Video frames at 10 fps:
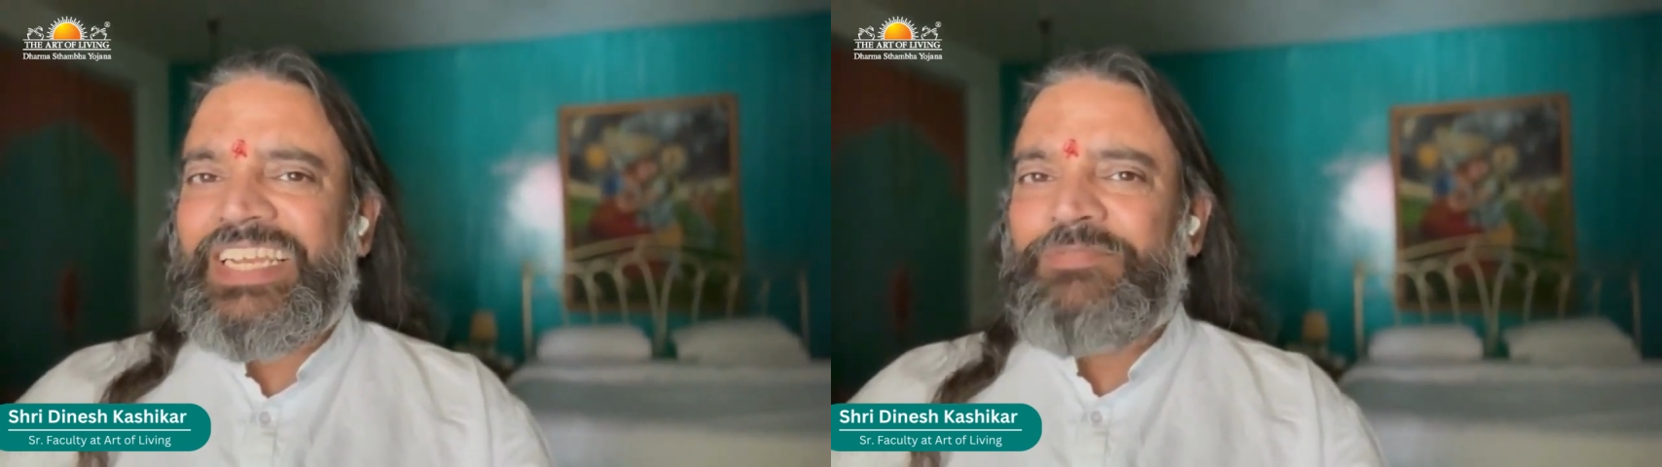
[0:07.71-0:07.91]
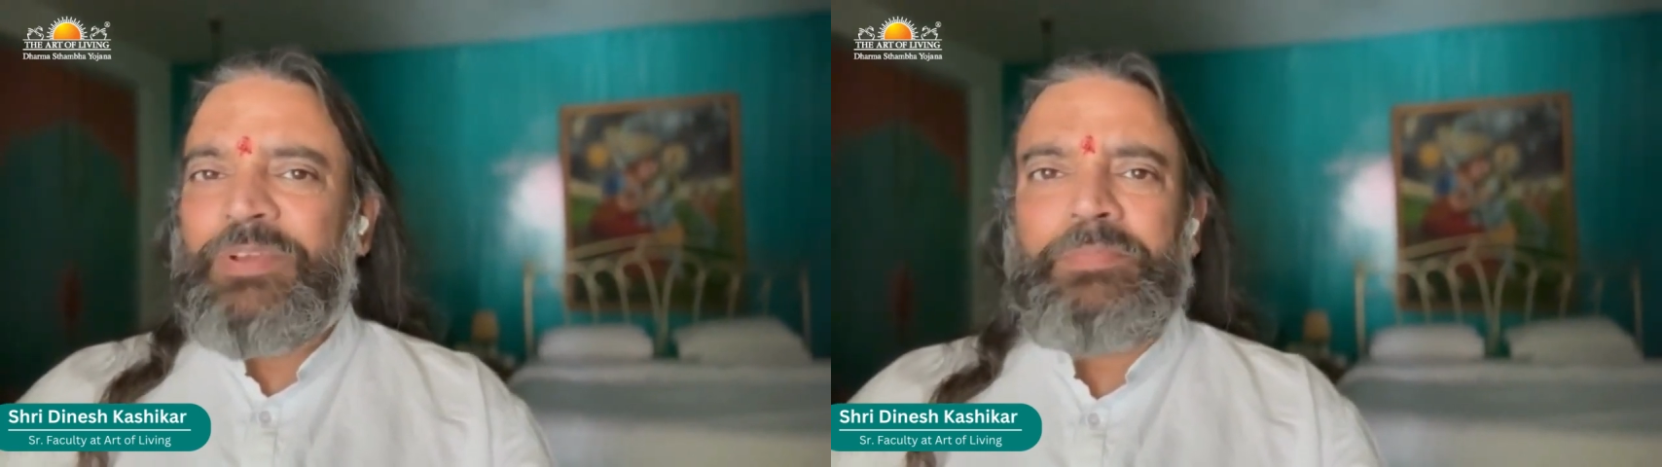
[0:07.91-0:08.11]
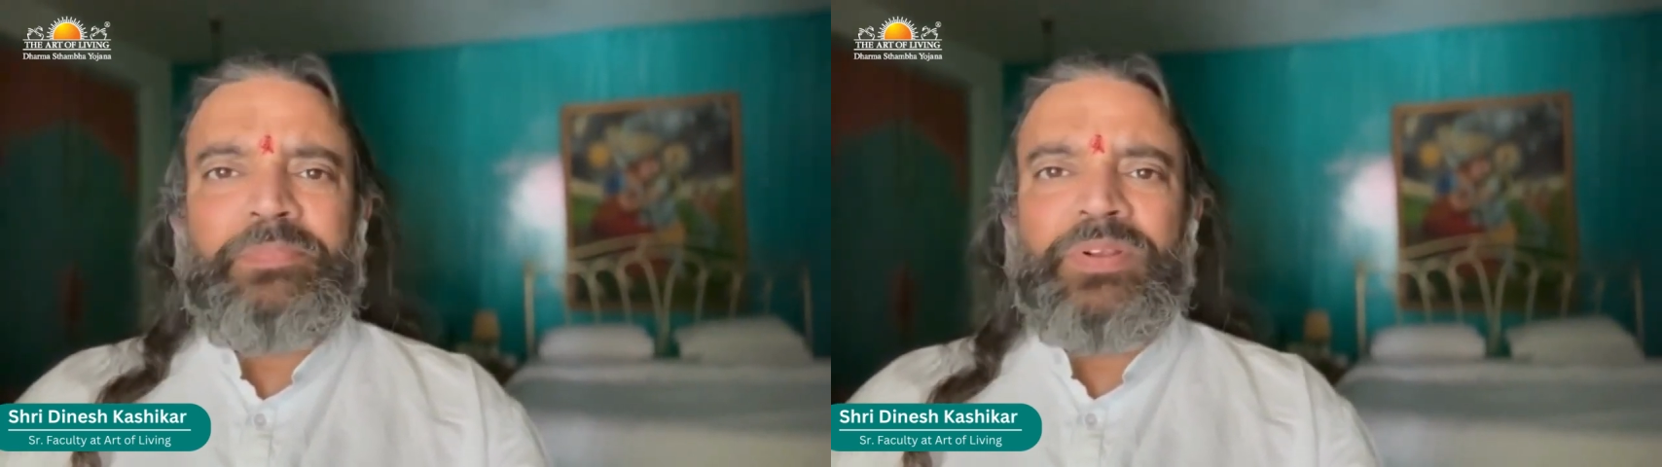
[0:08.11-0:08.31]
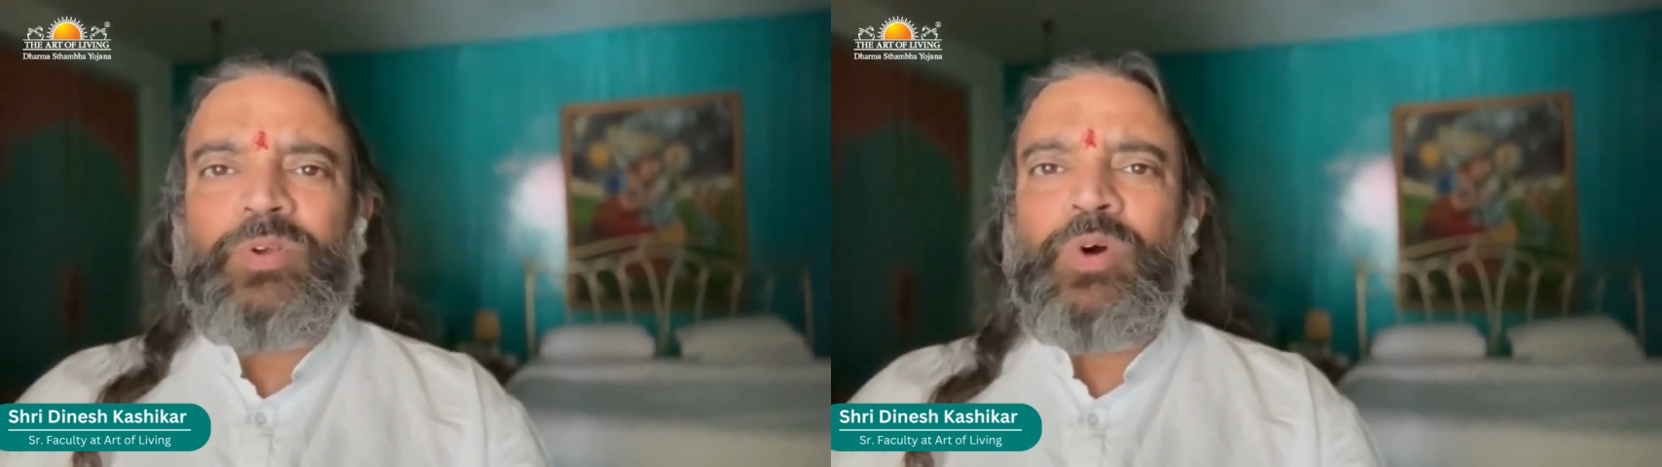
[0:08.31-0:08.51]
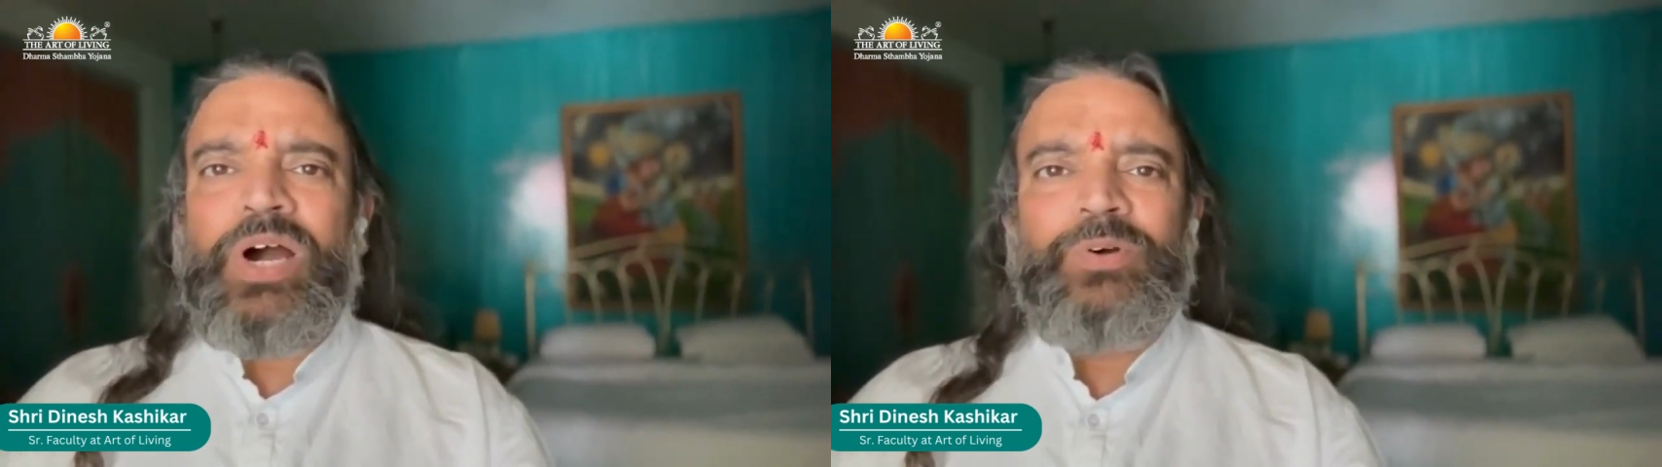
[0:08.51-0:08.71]
where people
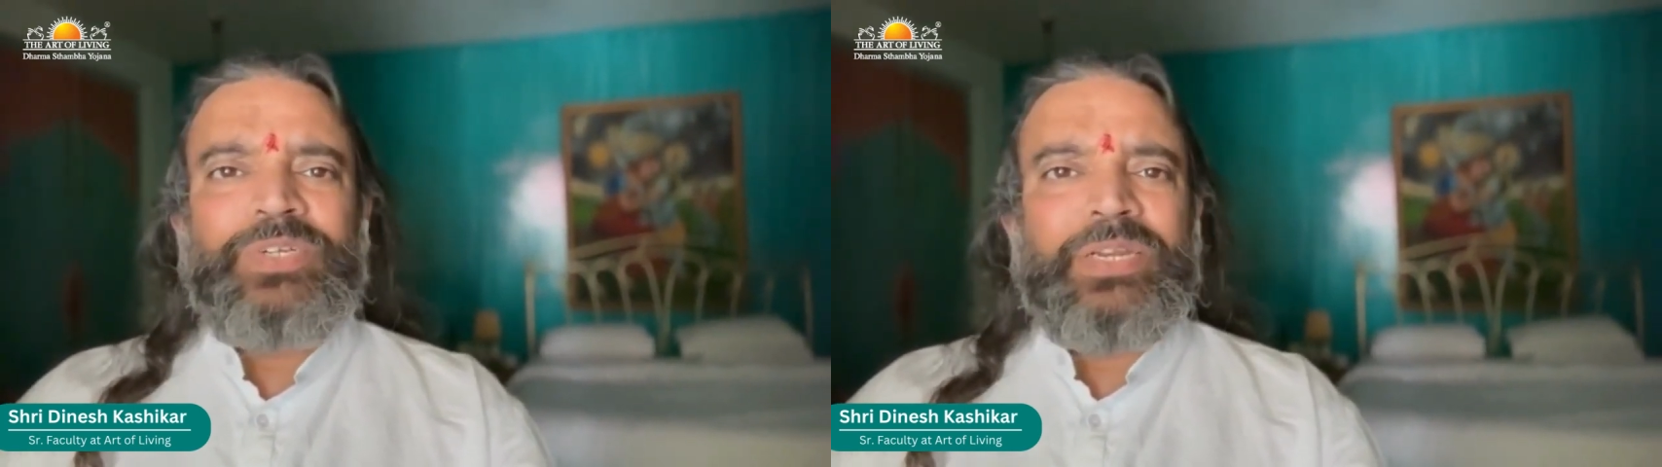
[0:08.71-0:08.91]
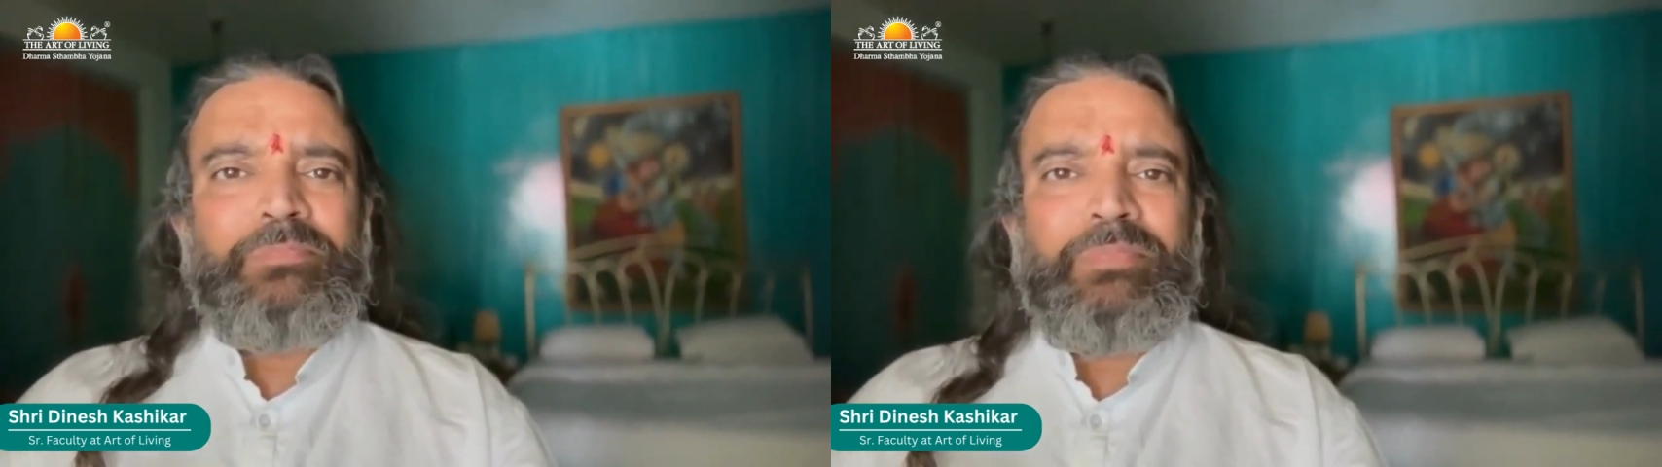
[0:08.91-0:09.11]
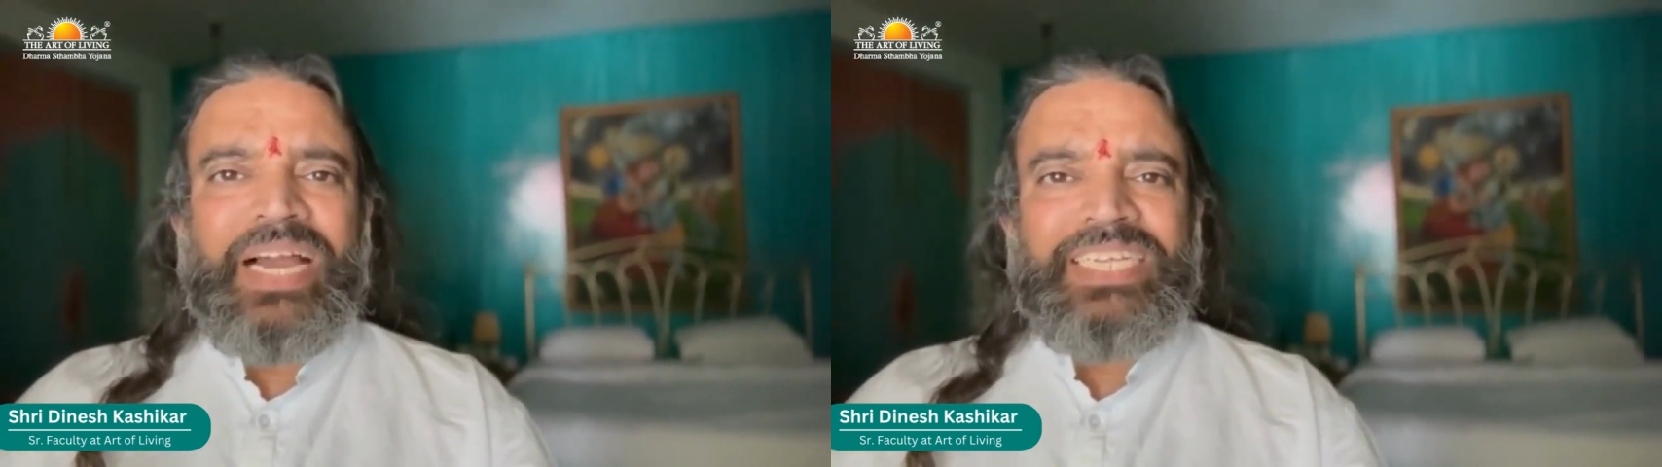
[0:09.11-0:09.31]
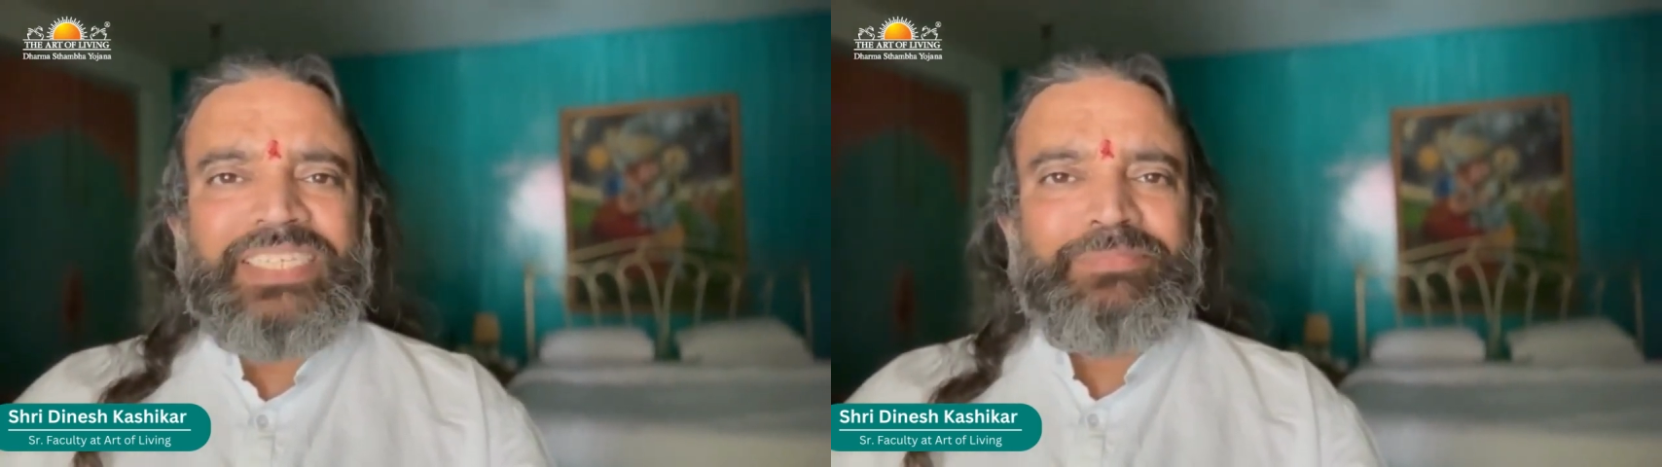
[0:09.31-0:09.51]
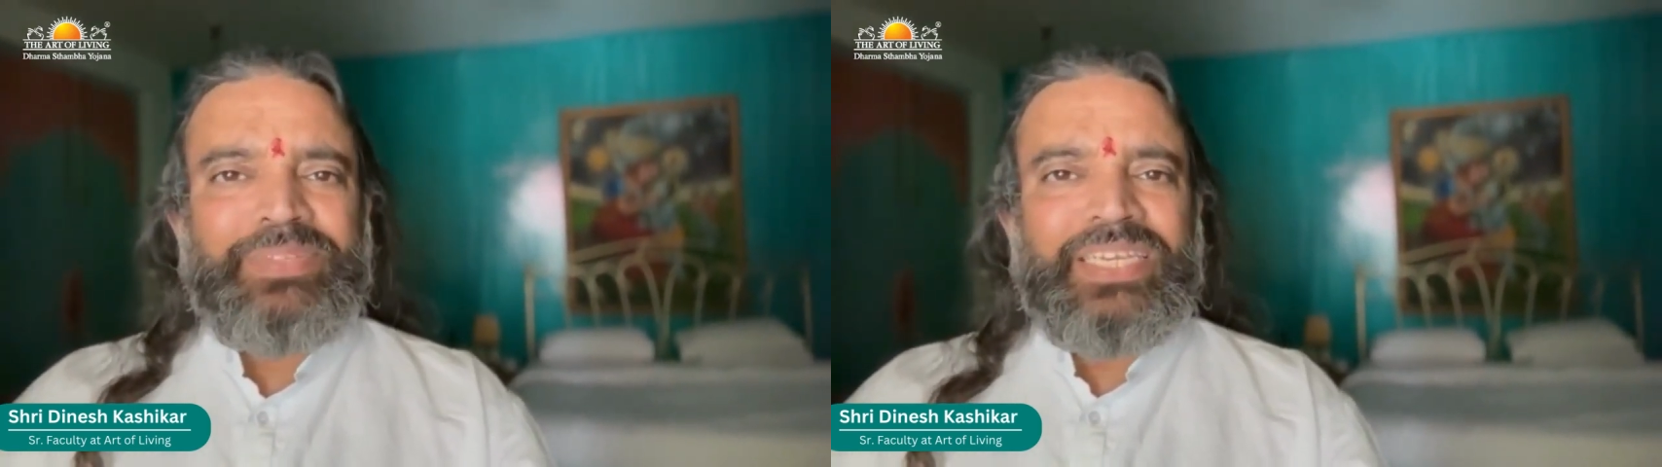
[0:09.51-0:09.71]
go out and buy
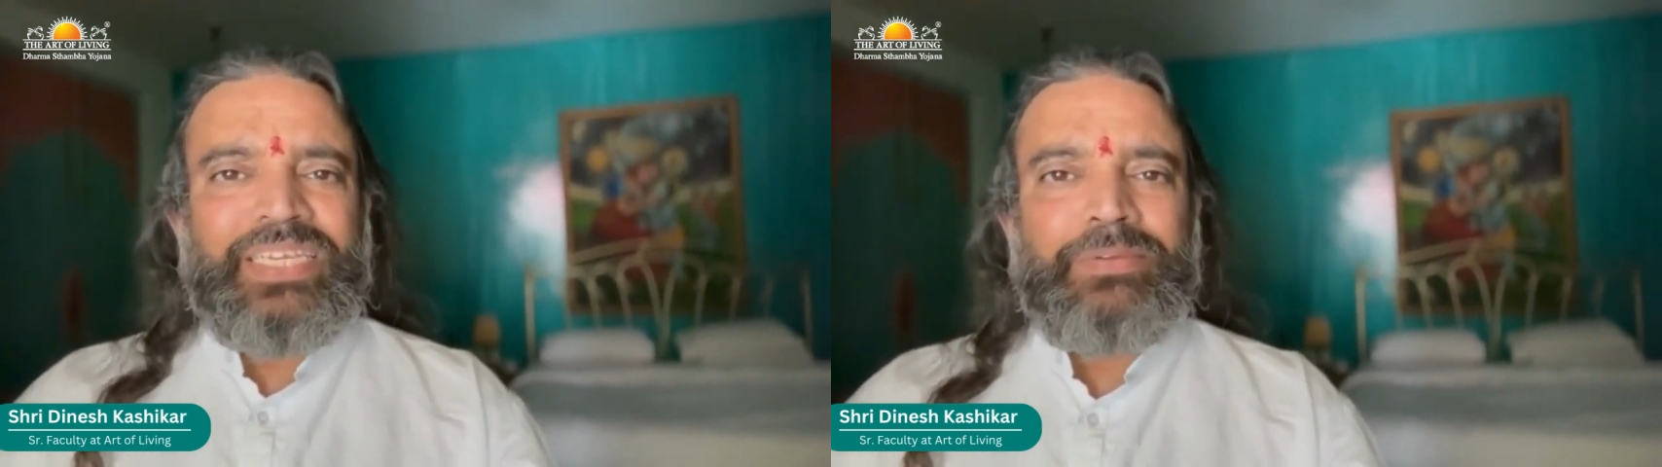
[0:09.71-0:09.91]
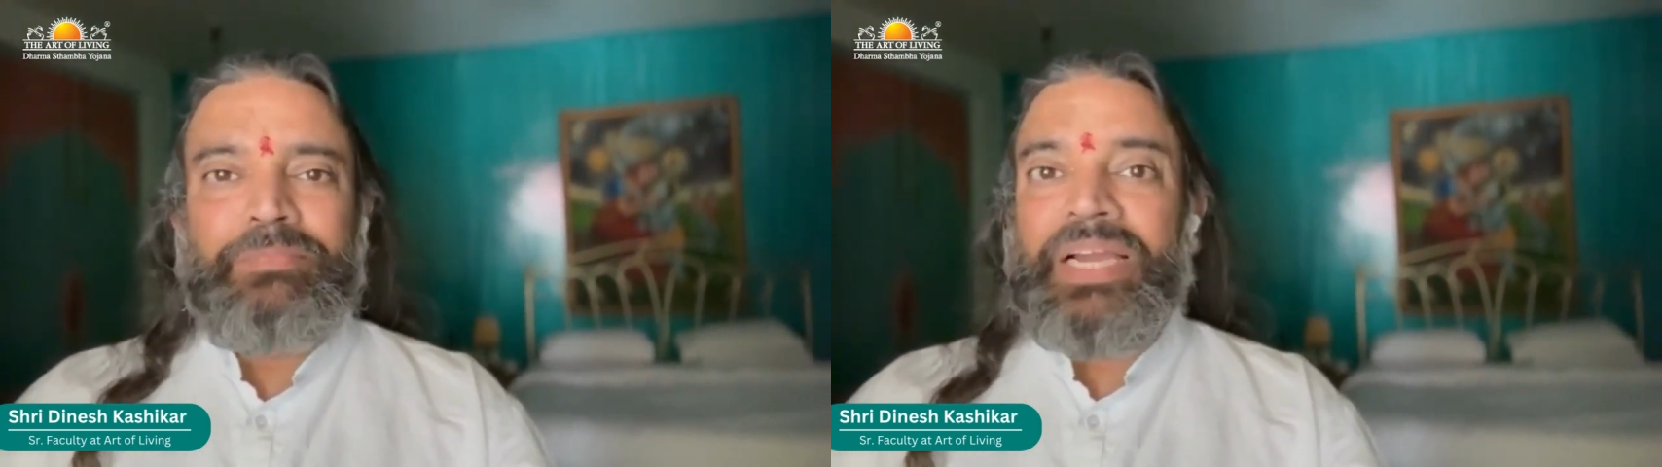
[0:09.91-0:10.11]
something,